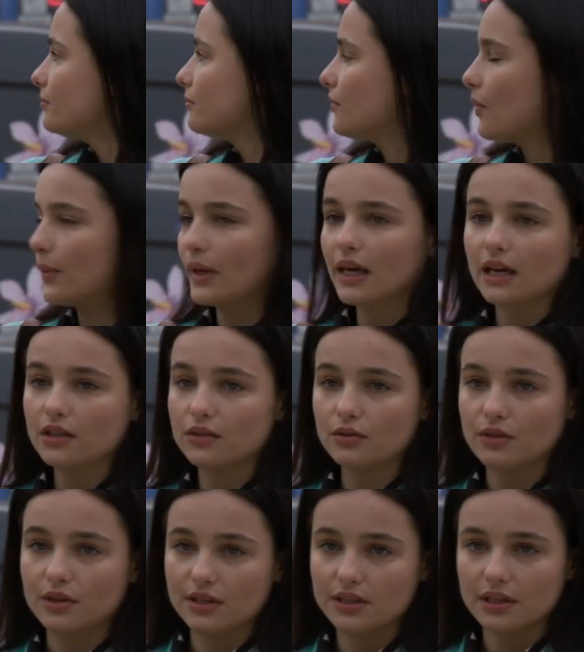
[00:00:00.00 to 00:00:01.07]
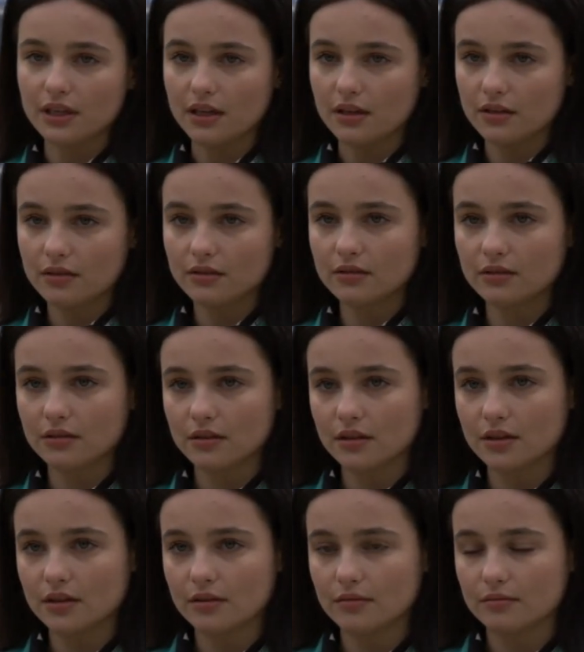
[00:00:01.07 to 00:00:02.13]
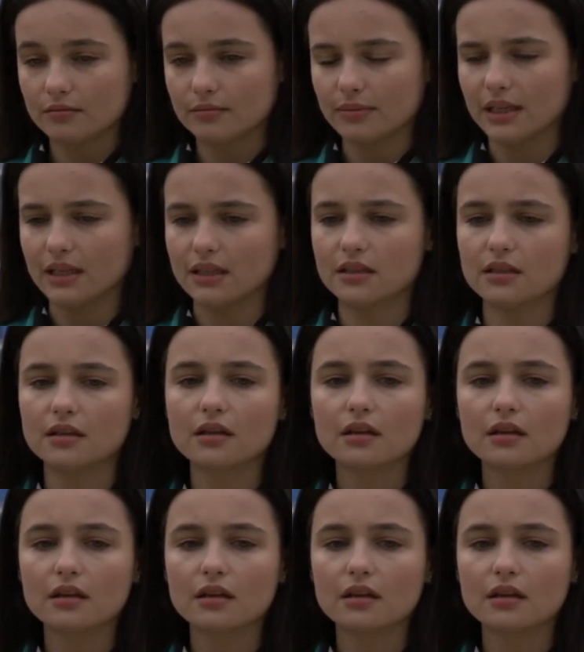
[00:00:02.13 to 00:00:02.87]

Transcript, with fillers: We can't do this here. Please.